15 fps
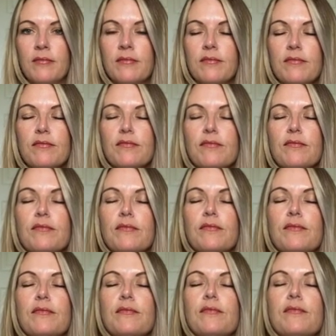
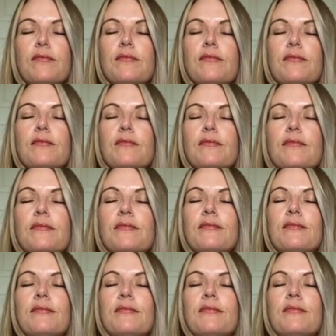
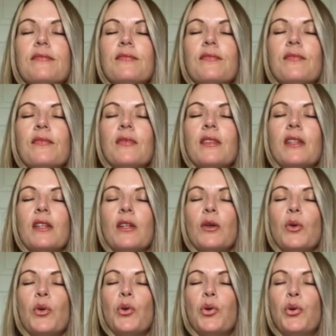
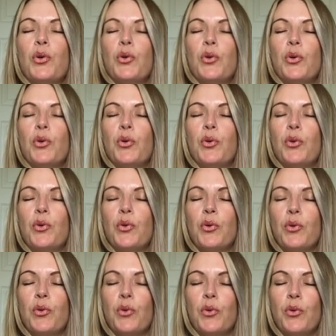
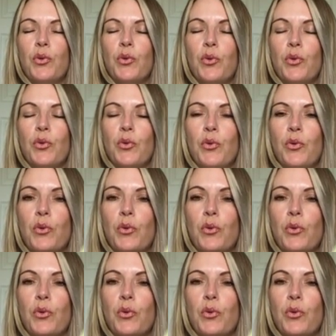(no one is talking)